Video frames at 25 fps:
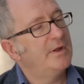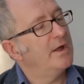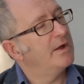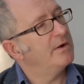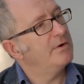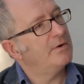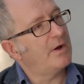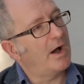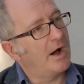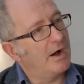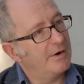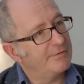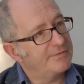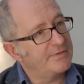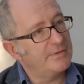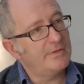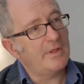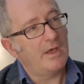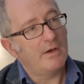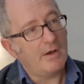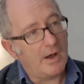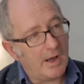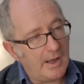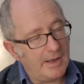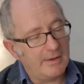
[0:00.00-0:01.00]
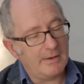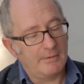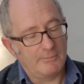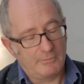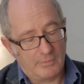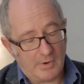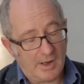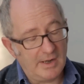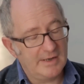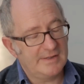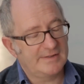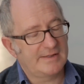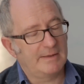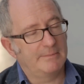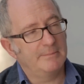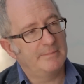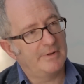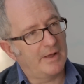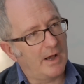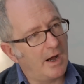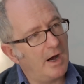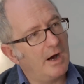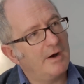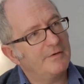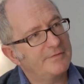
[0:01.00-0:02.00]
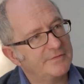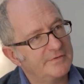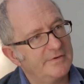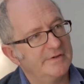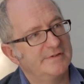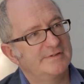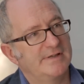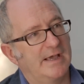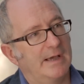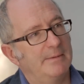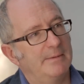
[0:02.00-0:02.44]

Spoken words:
While it's happened, but after it's